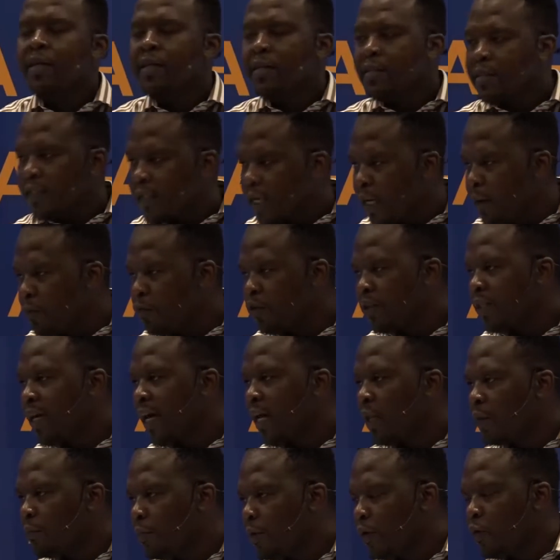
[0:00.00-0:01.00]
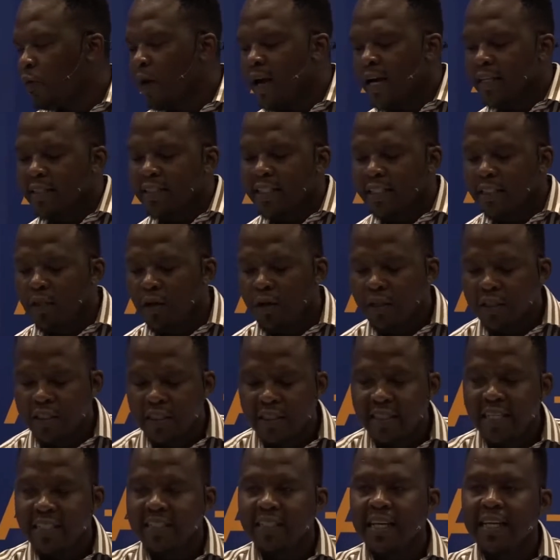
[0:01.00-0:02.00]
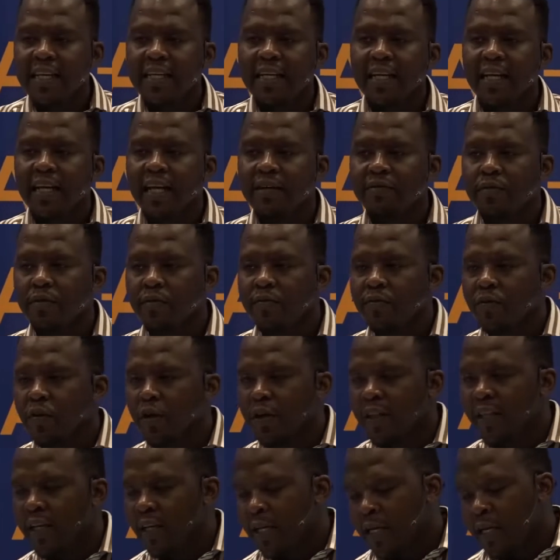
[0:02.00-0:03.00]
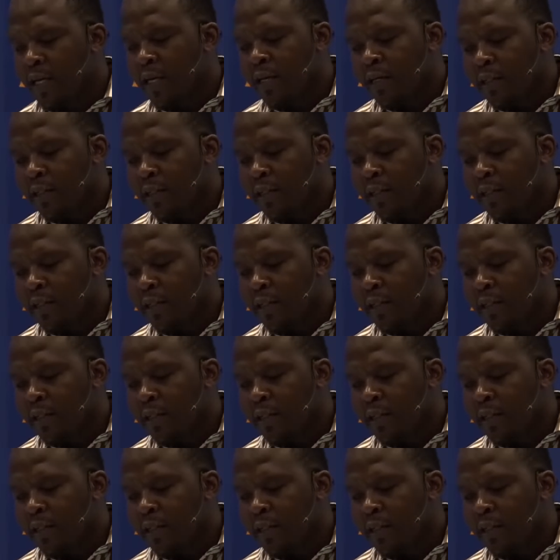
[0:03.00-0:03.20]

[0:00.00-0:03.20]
Same with the LP-WAN technologies. They take it a level further.